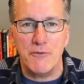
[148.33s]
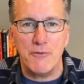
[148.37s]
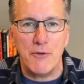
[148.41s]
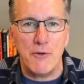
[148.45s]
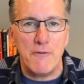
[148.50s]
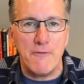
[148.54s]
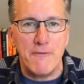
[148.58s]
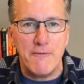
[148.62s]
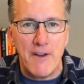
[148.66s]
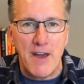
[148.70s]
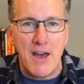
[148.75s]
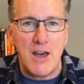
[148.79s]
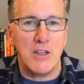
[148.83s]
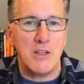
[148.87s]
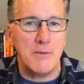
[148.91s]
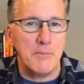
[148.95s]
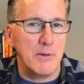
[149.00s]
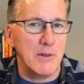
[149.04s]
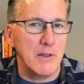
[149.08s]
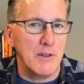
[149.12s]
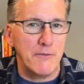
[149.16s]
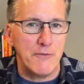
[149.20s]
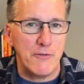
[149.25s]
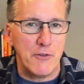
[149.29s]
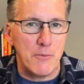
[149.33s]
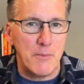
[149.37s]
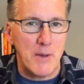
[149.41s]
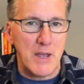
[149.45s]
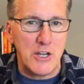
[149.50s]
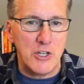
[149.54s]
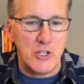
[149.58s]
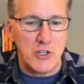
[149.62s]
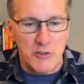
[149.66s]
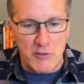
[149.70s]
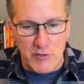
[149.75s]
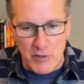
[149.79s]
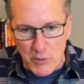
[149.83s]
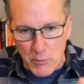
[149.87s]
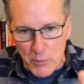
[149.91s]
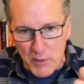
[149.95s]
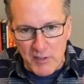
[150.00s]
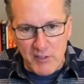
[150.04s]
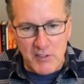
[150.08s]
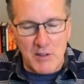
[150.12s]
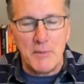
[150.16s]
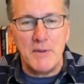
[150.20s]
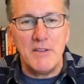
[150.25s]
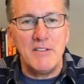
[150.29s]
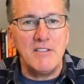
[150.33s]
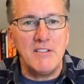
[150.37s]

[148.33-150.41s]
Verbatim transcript: for valuable information so that when someone